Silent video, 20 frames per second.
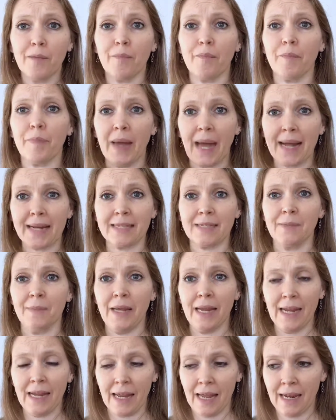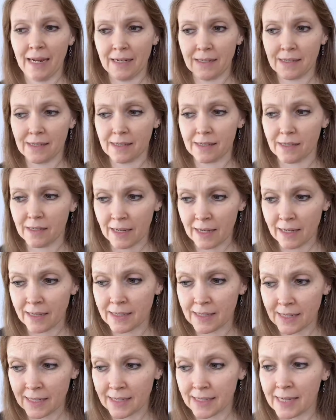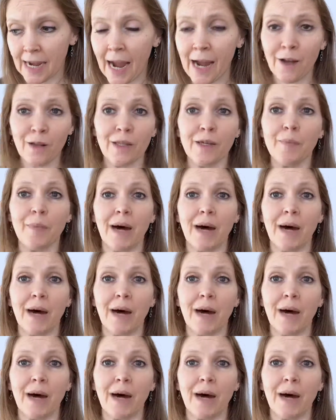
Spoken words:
back to me, and it's entirely